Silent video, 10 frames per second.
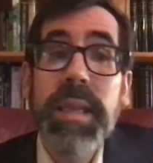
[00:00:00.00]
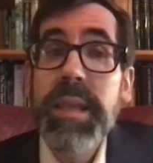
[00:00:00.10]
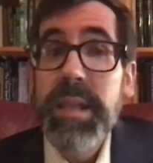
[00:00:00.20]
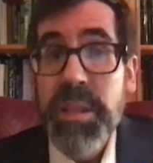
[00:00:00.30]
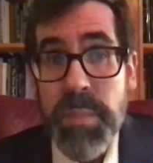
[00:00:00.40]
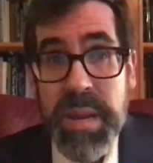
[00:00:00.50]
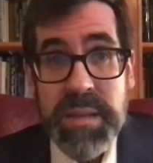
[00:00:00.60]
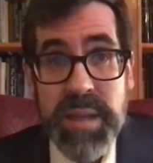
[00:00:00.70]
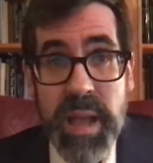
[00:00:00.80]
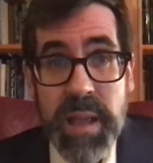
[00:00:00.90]
In the
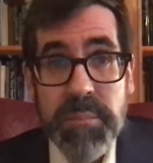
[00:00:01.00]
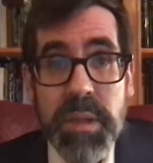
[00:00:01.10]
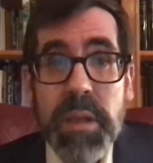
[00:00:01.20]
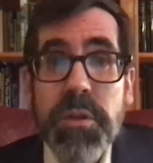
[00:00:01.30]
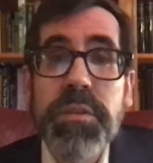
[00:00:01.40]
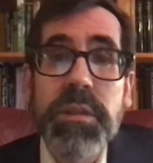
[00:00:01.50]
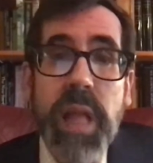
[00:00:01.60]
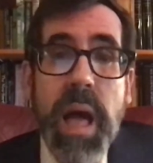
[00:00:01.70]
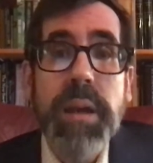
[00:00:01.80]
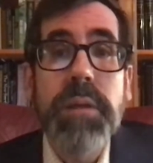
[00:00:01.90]
meantime, there's a
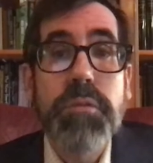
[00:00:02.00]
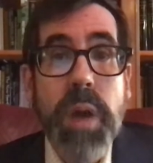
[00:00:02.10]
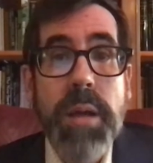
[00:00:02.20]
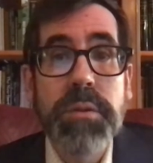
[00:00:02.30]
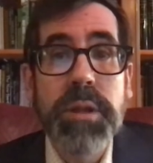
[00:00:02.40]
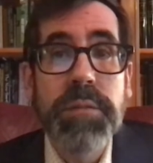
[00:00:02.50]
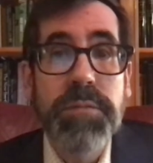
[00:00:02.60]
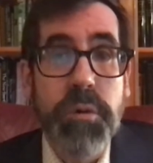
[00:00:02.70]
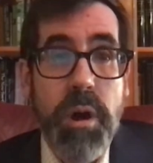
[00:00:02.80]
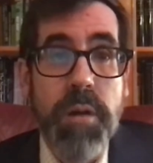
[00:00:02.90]
lot of grounding
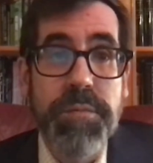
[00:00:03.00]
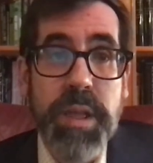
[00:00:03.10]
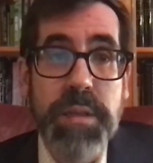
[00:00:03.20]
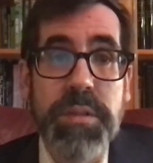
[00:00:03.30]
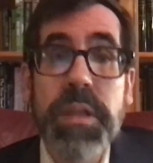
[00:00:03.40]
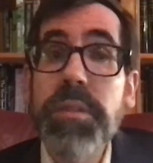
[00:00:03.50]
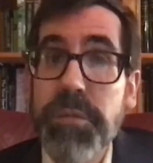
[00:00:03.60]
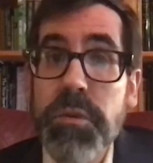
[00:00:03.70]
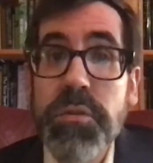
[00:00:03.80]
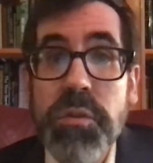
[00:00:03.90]
for our faith in the
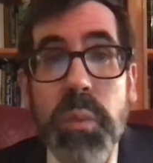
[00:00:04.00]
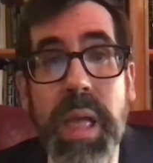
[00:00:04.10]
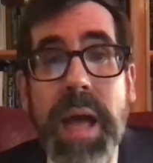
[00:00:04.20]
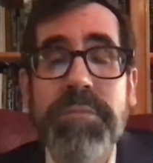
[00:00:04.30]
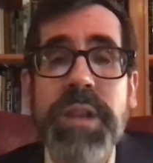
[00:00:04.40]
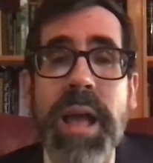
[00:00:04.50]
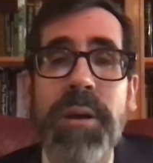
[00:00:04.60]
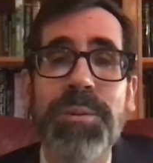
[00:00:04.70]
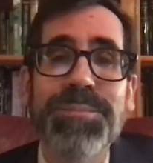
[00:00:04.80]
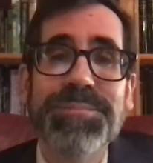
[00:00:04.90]
version we have
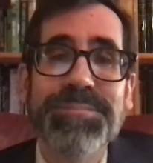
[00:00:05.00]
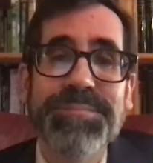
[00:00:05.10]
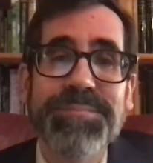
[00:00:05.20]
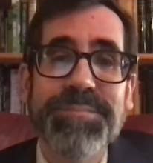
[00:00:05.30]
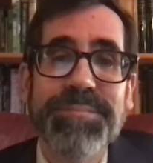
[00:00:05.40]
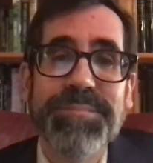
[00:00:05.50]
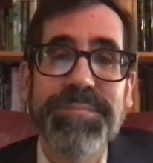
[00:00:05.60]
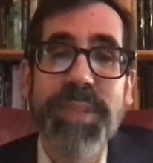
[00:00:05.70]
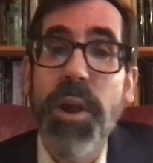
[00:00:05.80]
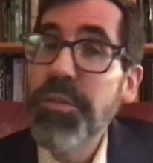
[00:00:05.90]
now.
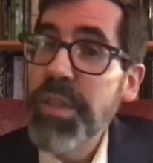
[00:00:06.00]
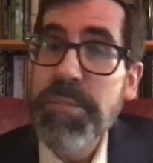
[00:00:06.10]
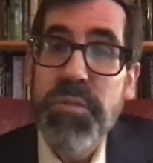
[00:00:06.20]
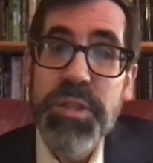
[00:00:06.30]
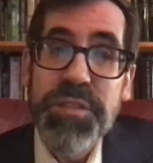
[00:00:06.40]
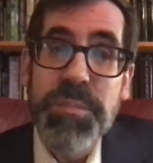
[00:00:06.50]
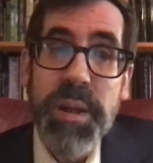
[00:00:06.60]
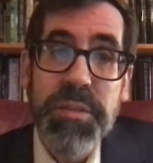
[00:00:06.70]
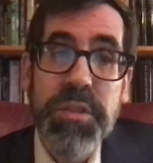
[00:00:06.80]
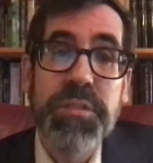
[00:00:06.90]
Our theme for this
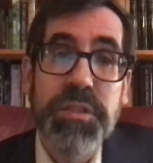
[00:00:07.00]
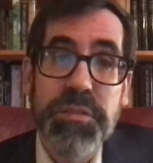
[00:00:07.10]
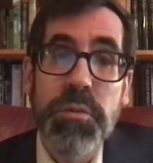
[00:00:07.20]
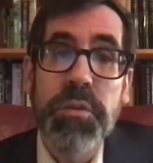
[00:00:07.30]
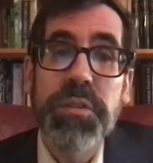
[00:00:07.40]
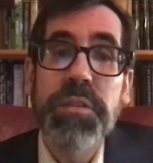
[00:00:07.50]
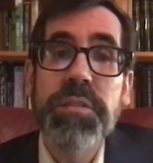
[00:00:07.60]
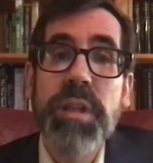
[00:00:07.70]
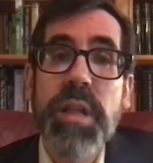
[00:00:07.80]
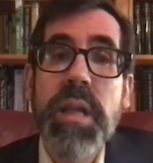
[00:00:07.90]
month is the
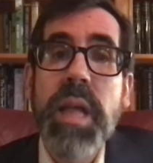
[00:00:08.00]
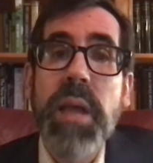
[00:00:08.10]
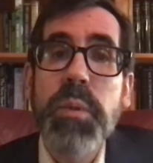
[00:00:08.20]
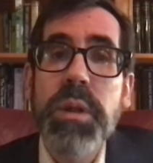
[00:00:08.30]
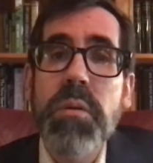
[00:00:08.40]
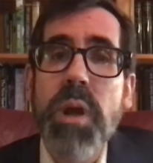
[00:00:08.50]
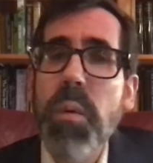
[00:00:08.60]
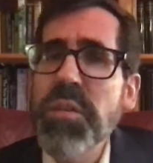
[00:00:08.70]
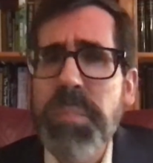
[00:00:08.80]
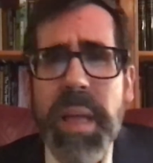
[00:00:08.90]
sources, and we don't
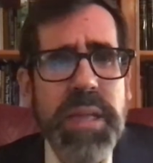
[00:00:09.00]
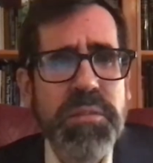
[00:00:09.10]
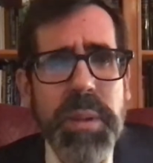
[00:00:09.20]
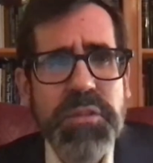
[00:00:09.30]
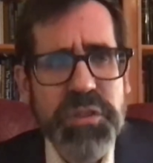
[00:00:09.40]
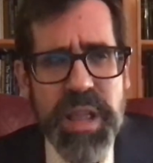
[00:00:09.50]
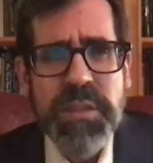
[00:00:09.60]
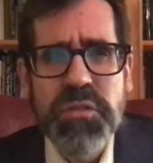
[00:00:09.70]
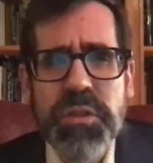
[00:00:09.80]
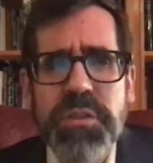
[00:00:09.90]
always pay as much
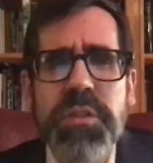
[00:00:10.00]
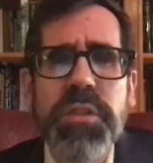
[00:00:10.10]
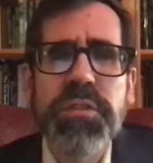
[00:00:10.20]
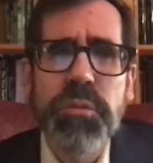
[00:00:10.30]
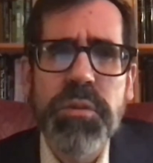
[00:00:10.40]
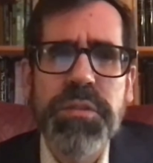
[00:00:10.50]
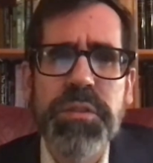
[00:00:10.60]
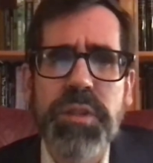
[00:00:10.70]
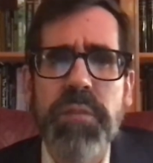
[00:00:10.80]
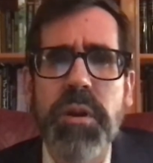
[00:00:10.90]
attention to the
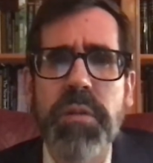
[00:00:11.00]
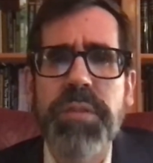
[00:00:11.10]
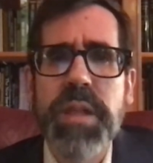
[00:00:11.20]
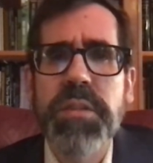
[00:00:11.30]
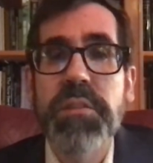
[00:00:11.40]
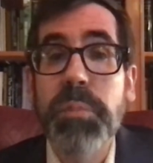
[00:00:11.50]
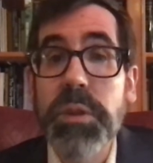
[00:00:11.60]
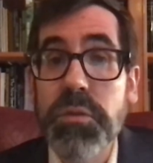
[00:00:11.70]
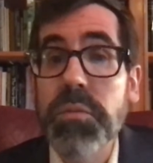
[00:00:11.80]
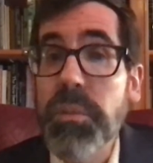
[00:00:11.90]
sources of our faith as we
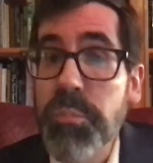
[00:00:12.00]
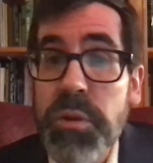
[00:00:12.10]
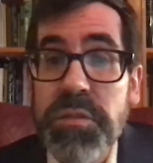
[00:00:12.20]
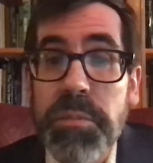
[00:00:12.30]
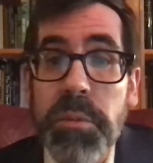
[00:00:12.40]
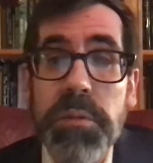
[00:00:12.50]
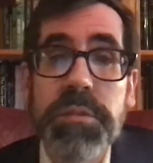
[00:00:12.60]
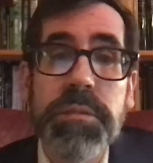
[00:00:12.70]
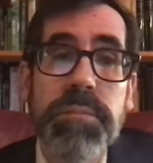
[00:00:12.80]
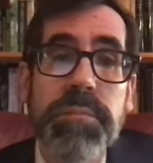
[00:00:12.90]
do the principles.